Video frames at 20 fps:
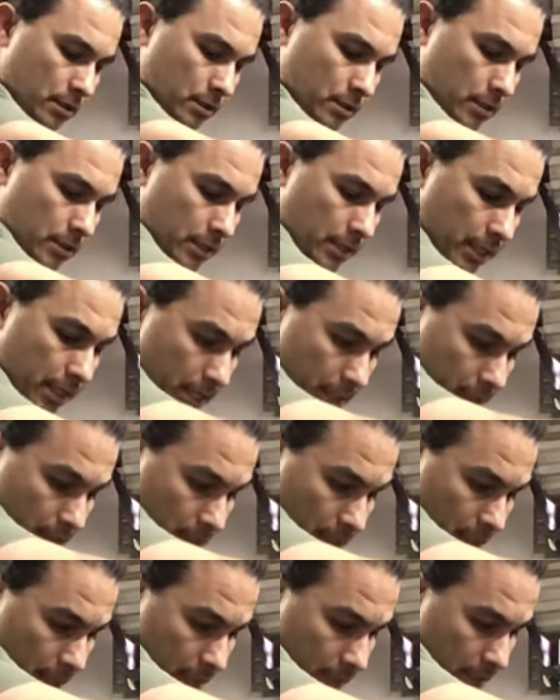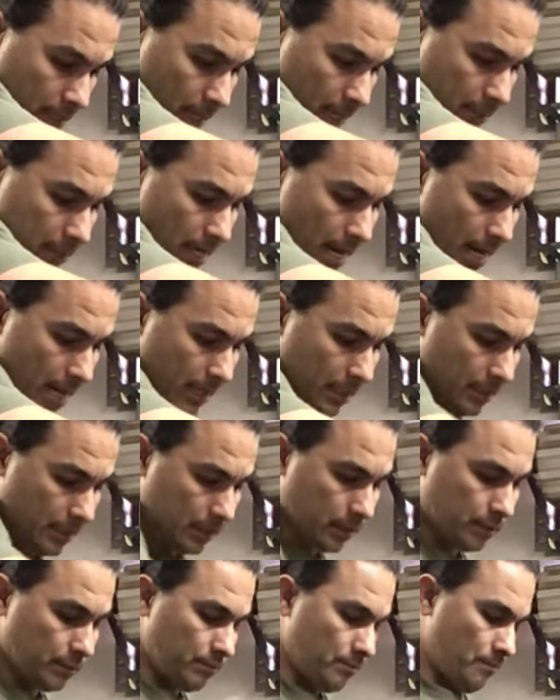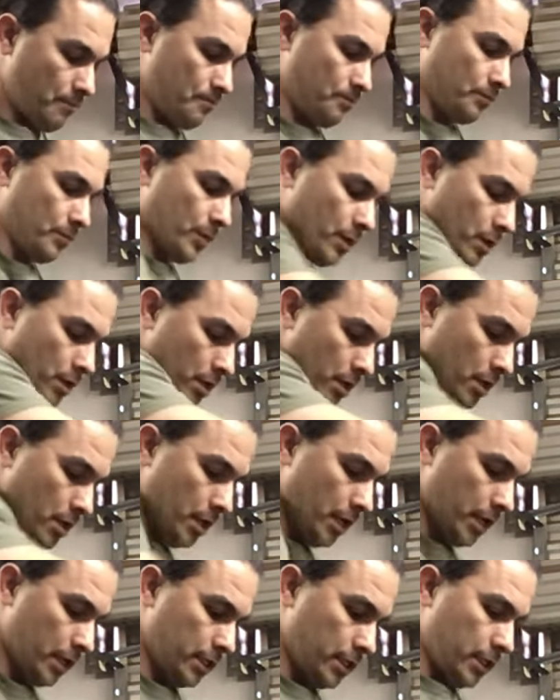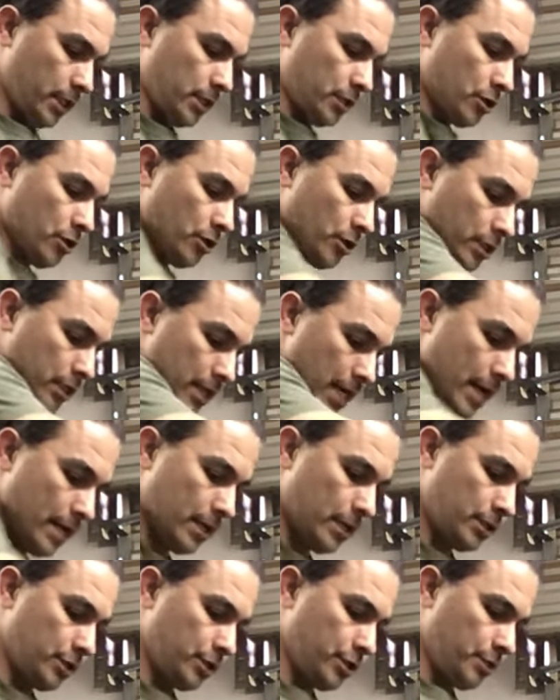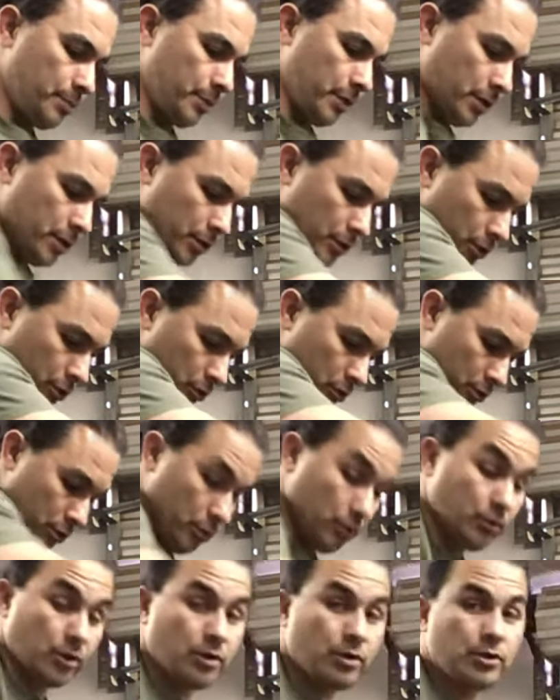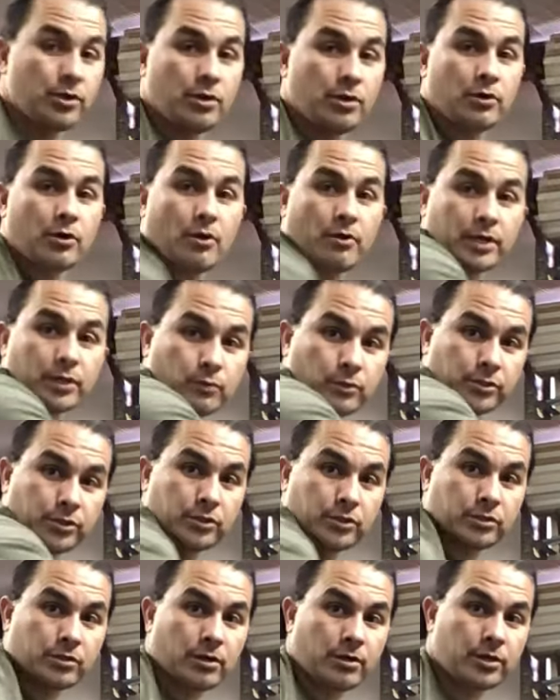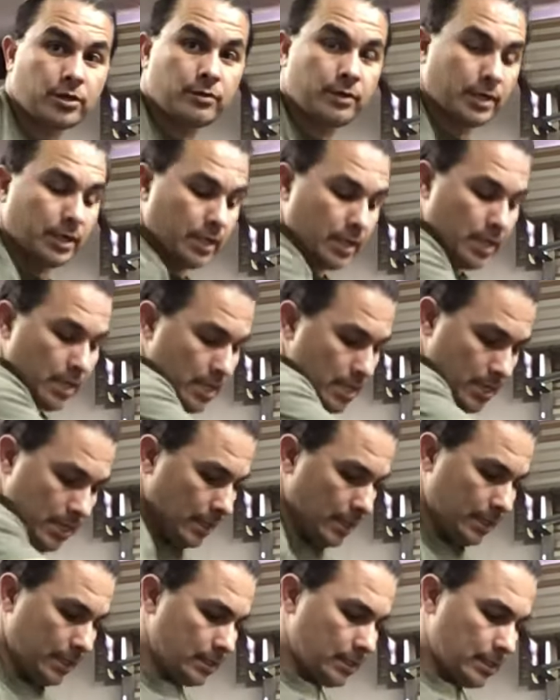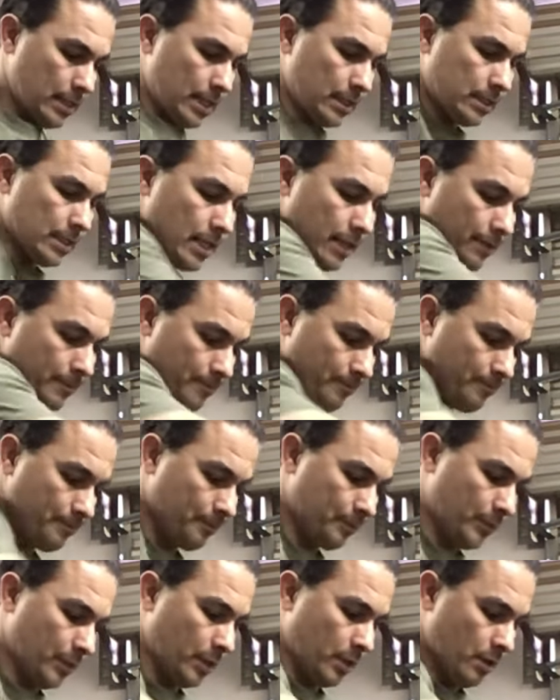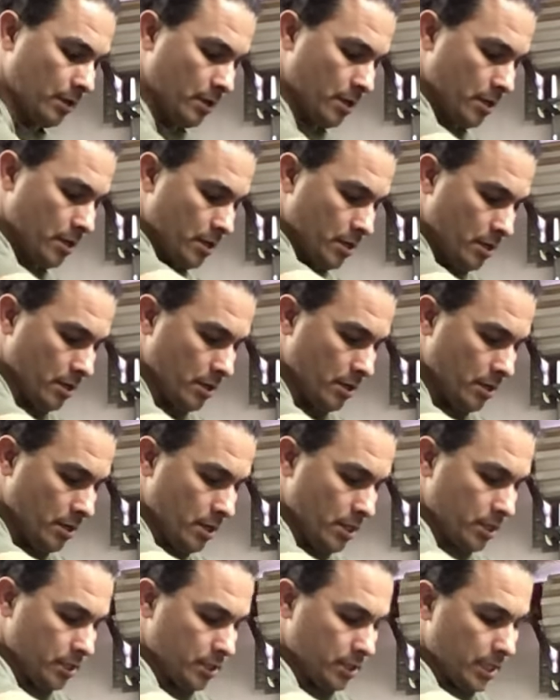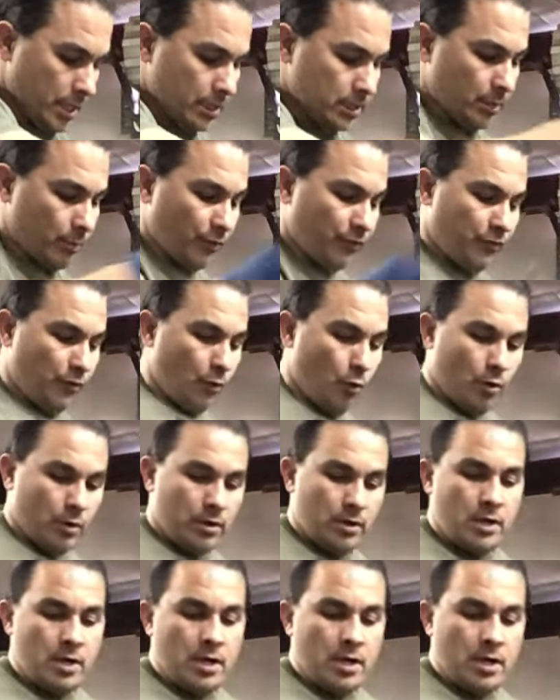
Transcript: Again, it's not tight. It does look tight. It's just because you'll notice once you start doing it, and it's not tight. See, that's number 4.